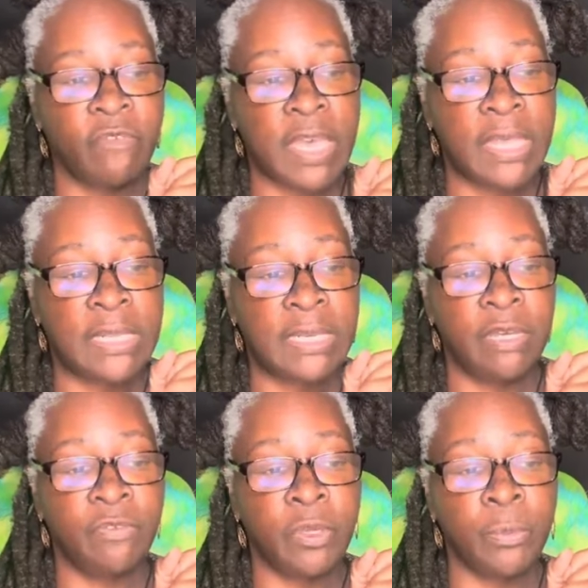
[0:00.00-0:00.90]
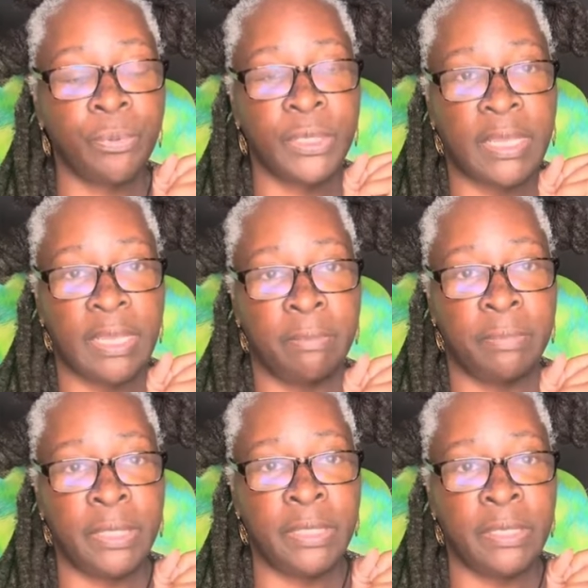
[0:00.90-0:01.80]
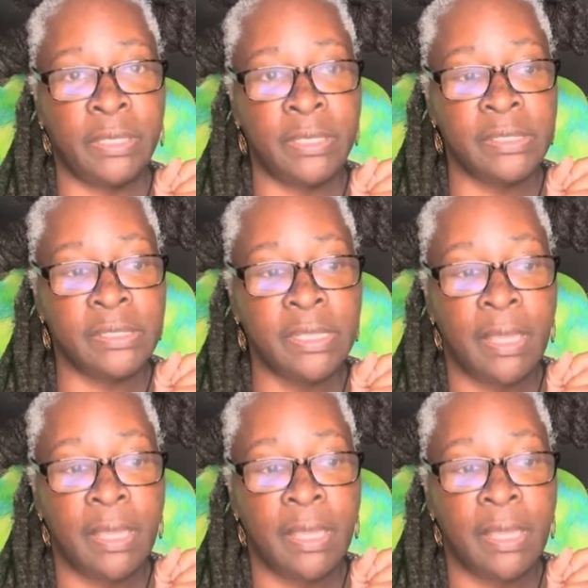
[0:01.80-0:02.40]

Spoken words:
fatty liver, prediabetes,